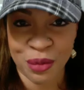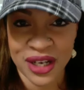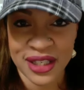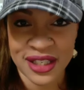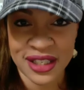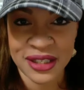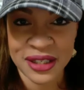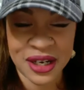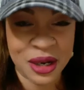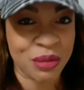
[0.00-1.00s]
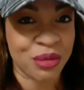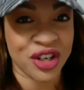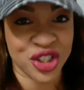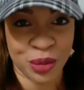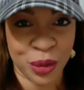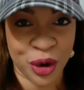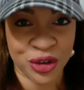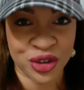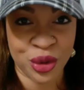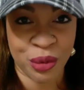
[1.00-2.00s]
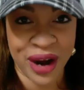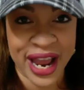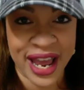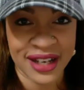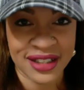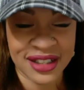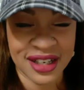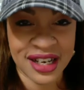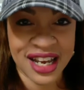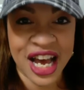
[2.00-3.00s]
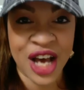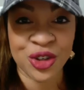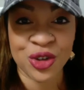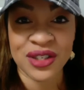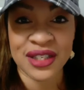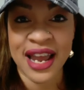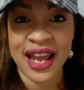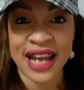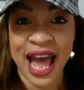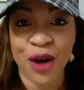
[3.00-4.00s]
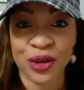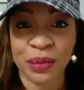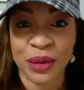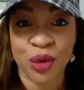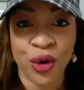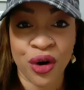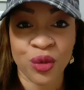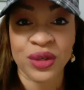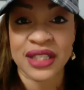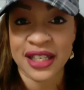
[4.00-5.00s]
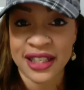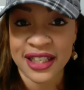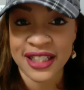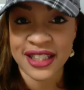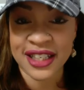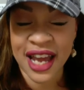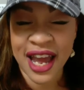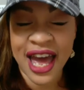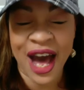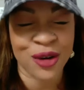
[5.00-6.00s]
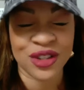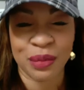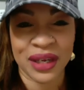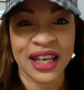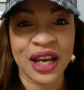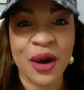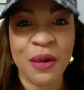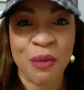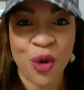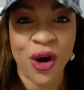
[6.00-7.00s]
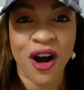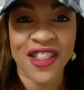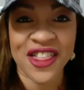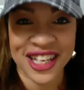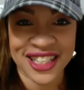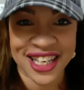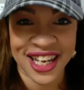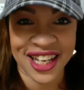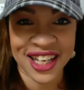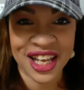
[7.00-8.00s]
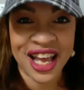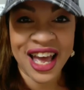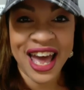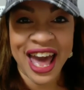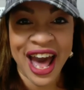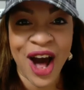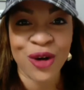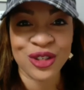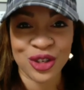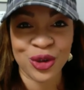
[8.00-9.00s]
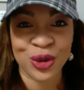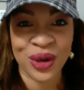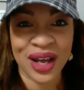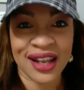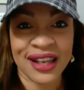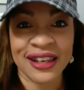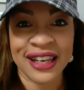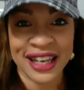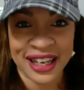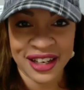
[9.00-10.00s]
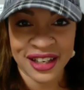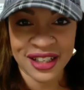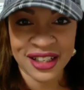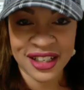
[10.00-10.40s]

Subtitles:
presence, brush up your personal brand, understand how to be more resilient, how to be more authentic, how to lead